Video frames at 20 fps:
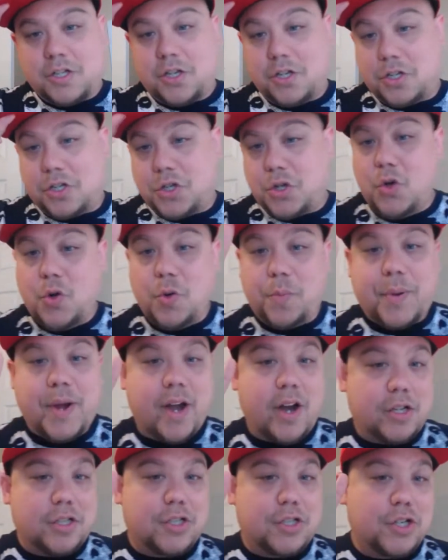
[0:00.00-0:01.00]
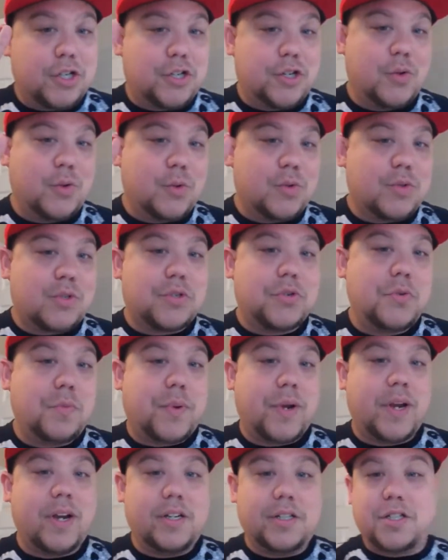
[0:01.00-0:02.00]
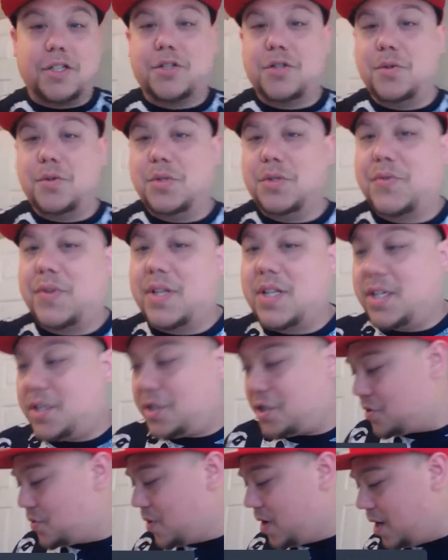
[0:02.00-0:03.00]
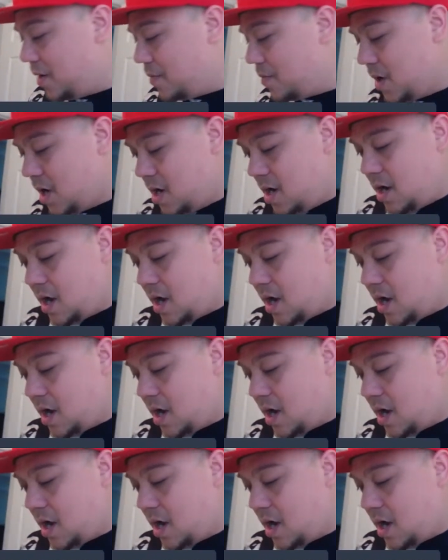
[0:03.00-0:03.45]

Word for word: to 2 pairs of shoes for this stream.